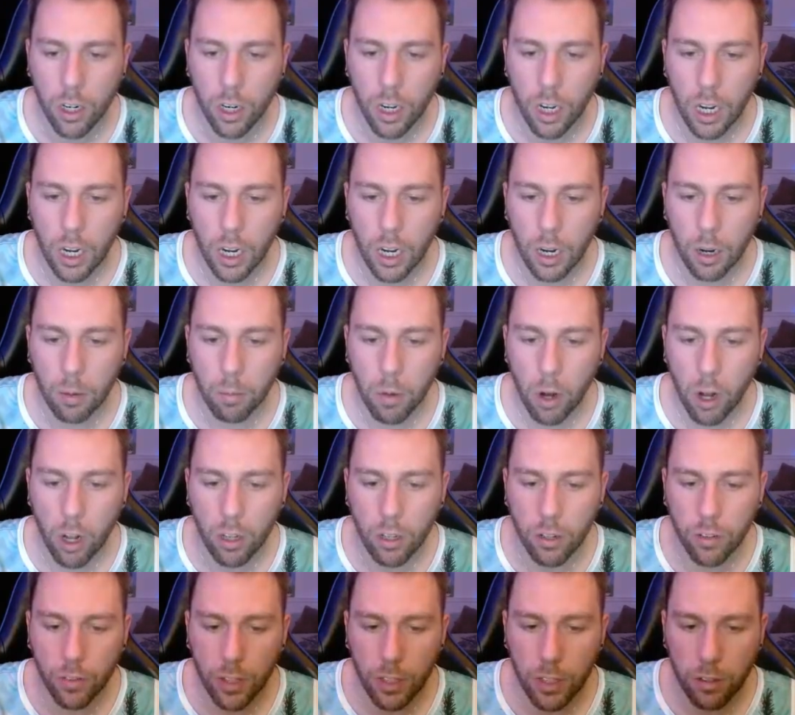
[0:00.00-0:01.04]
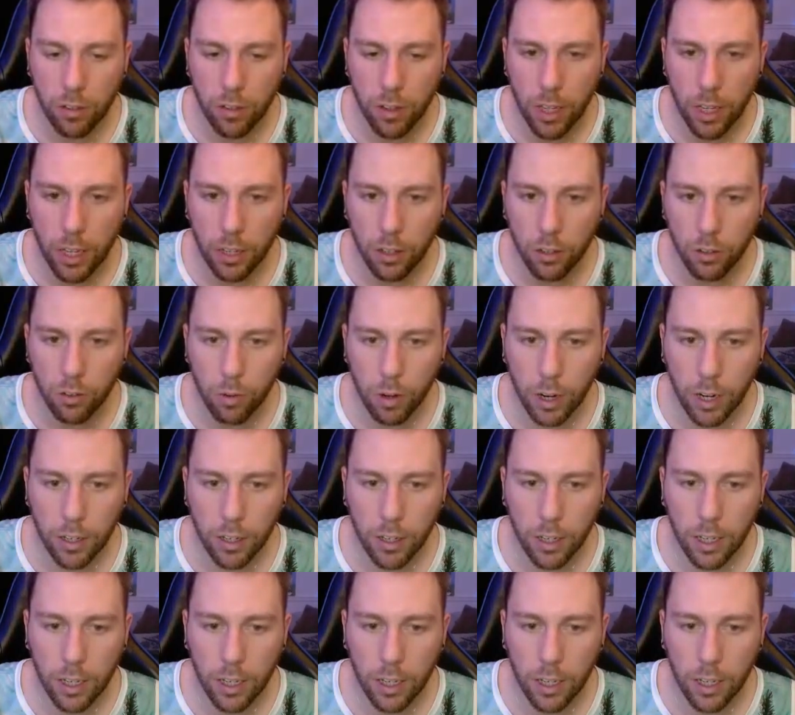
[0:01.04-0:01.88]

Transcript: all of these things, right?